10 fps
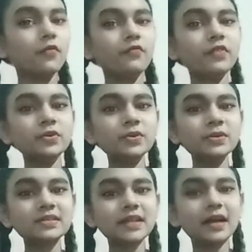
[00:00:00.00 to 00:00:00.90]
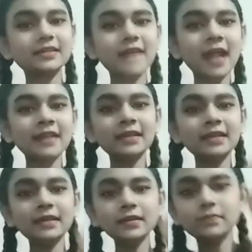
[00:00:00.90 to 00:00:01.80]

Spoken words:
We use a teddy.